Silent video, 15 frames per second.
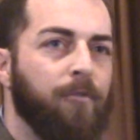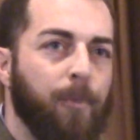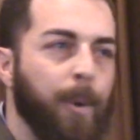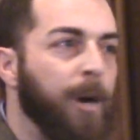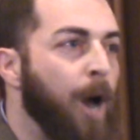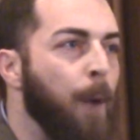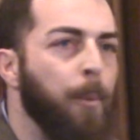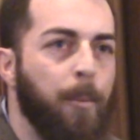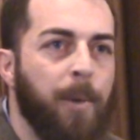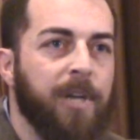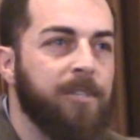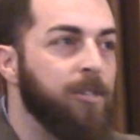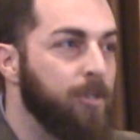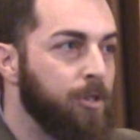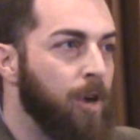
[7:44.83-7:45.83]
from a couple
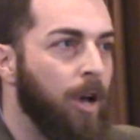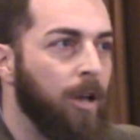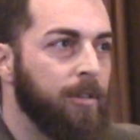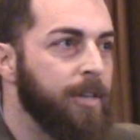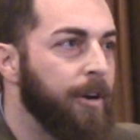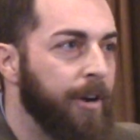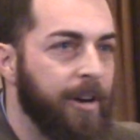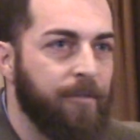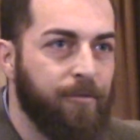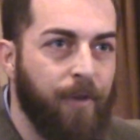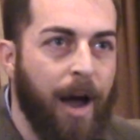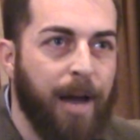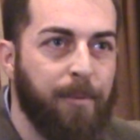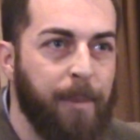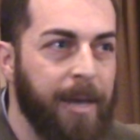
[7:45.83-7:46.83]
months in solitary
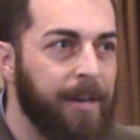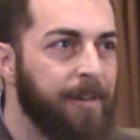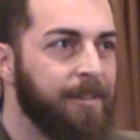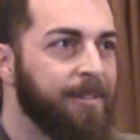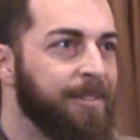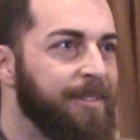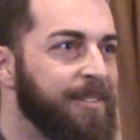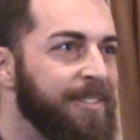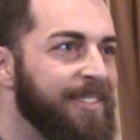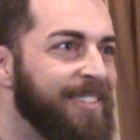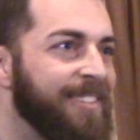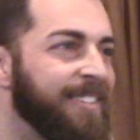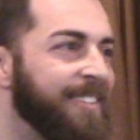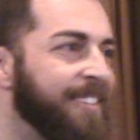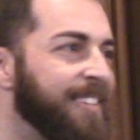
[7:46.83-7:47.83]
confinement
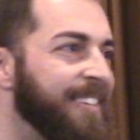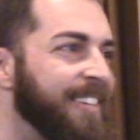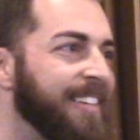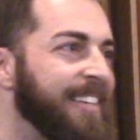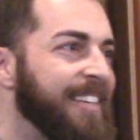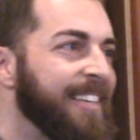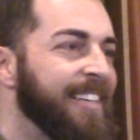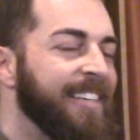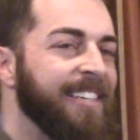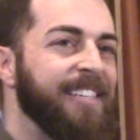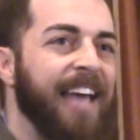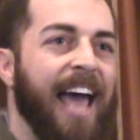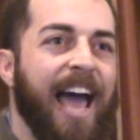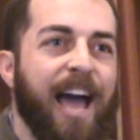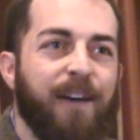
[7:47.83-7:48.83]

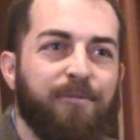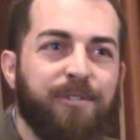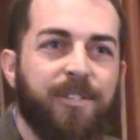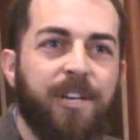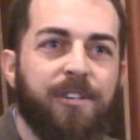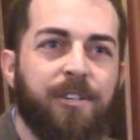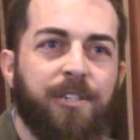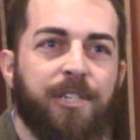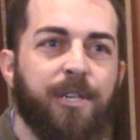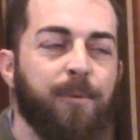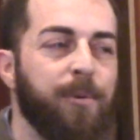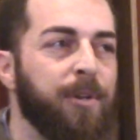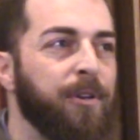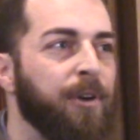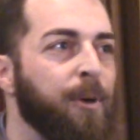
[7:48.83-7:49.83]
to have such a
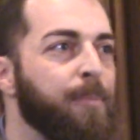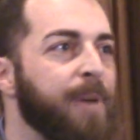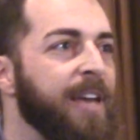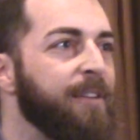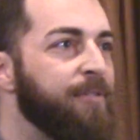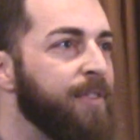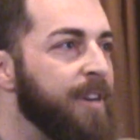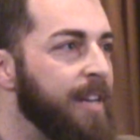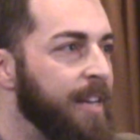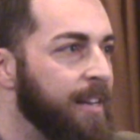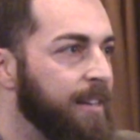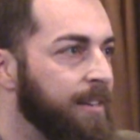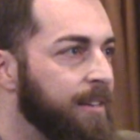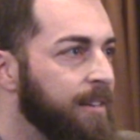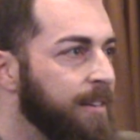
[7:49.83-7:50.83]
similar epiphany.
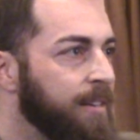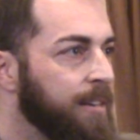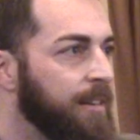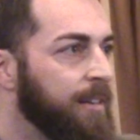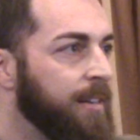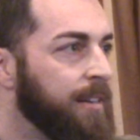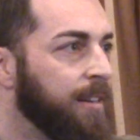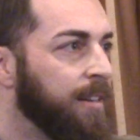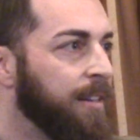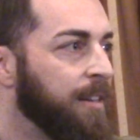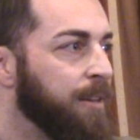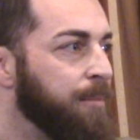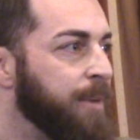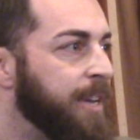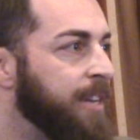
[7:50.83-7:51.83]

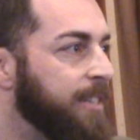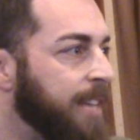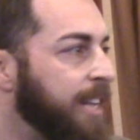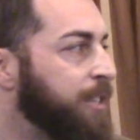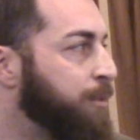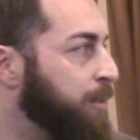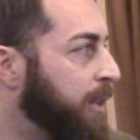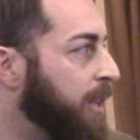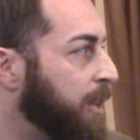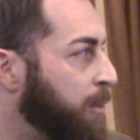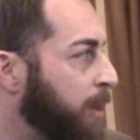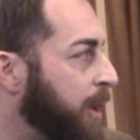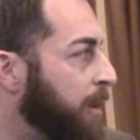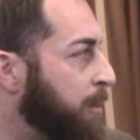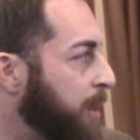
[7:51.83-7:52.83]
Because that's really
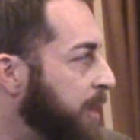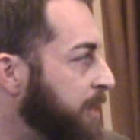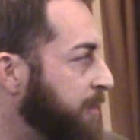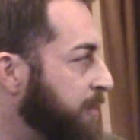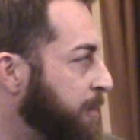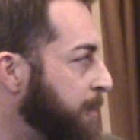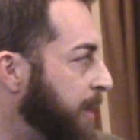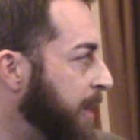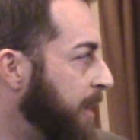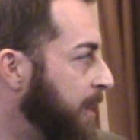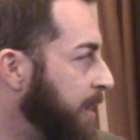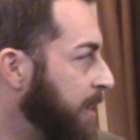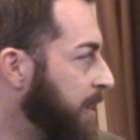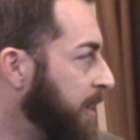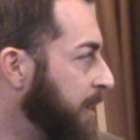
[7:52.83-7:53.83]
what it was for me.
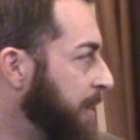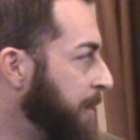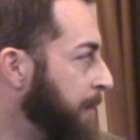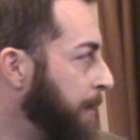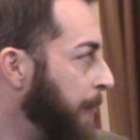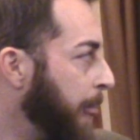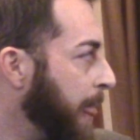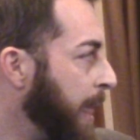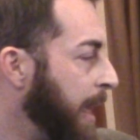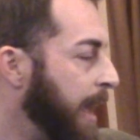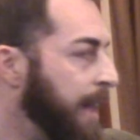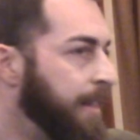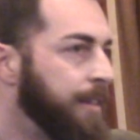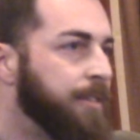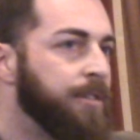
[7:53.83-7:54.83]

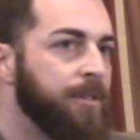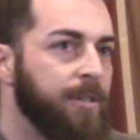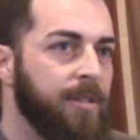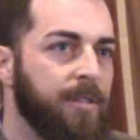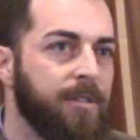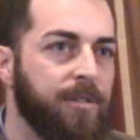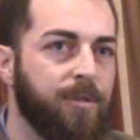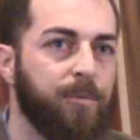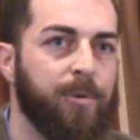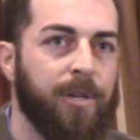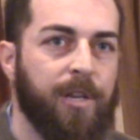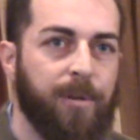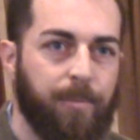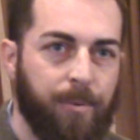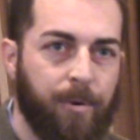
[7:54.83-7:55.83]
And this is a
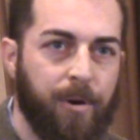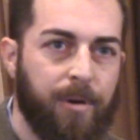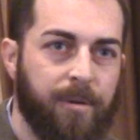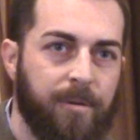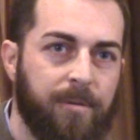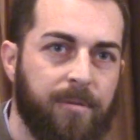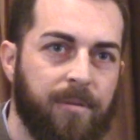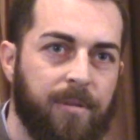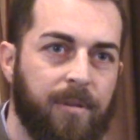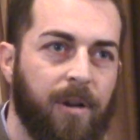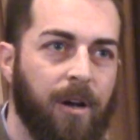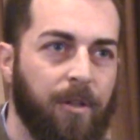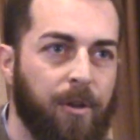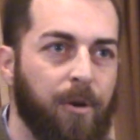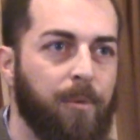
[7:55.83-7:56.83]
really important,
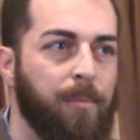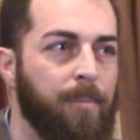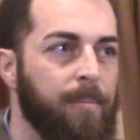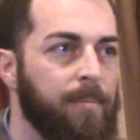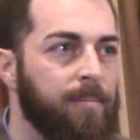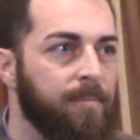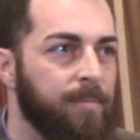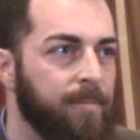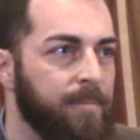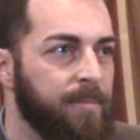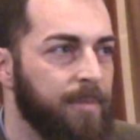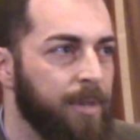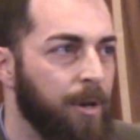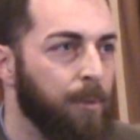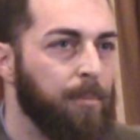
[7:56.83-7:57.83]
although,
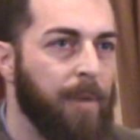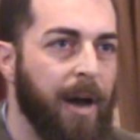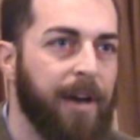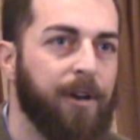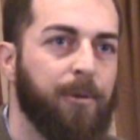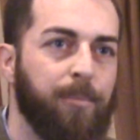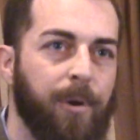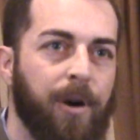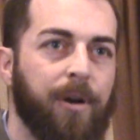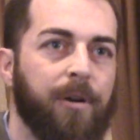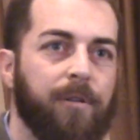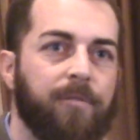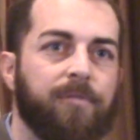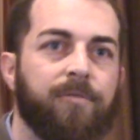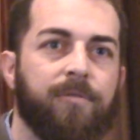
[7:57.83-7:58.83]
you know, minor
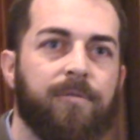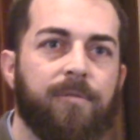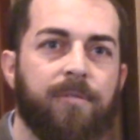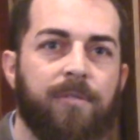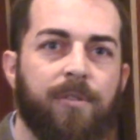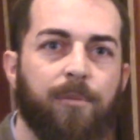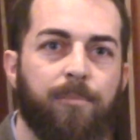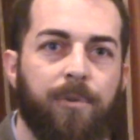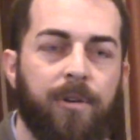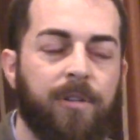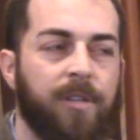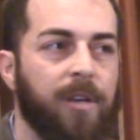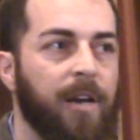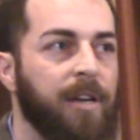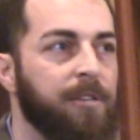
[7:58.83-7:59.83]
part of the
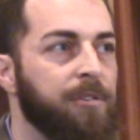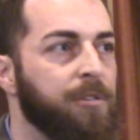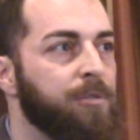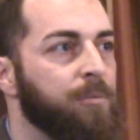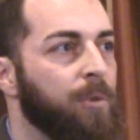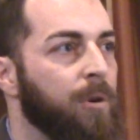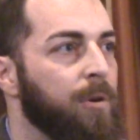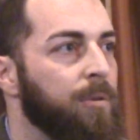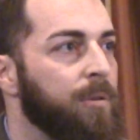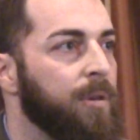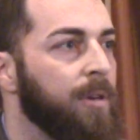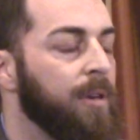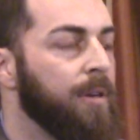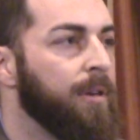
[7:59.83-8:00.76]
book that I just wrote,